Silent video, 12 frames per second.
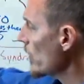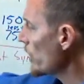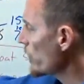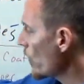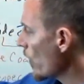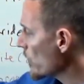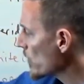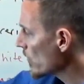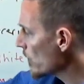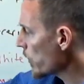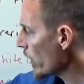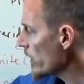does, it
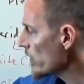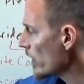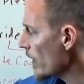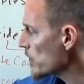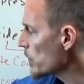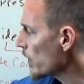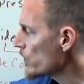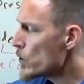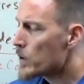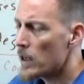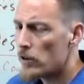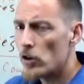forms the brain synapse, but
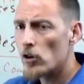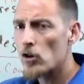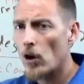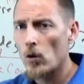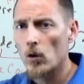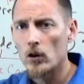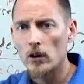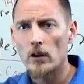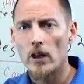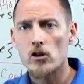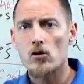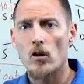if you get your total
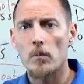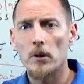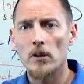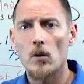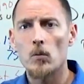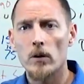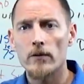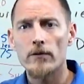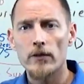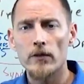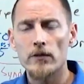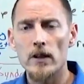cholesterol below
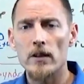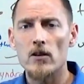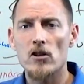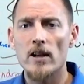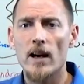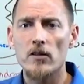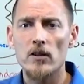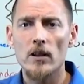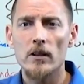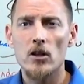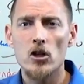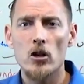one fifty, there's now
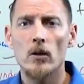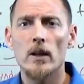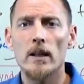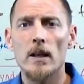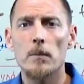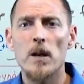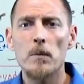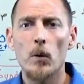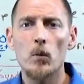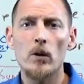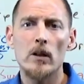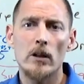studies showing that
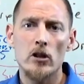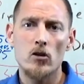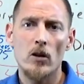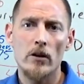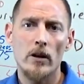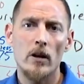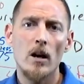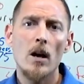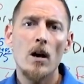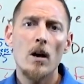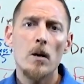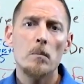people with cholesterol that are,
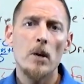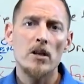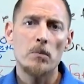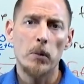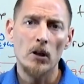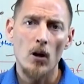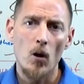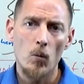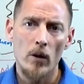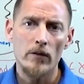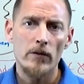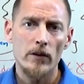is
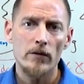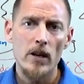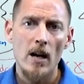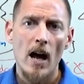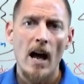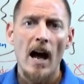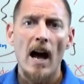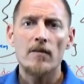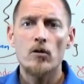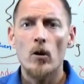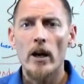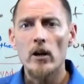below one fifty
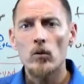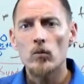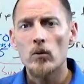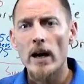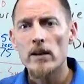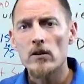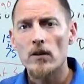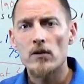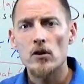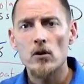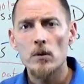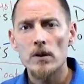have greater rates
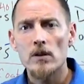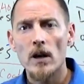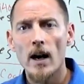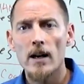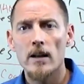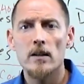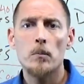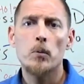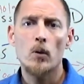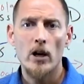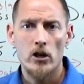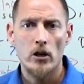of suicide and
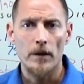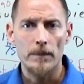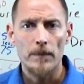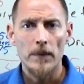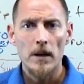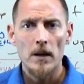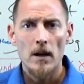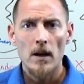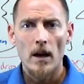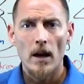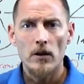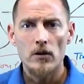depression.
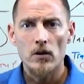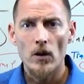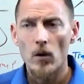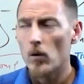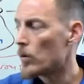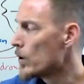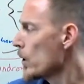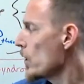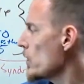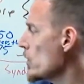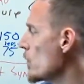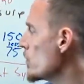And so
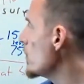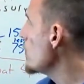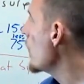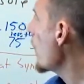you,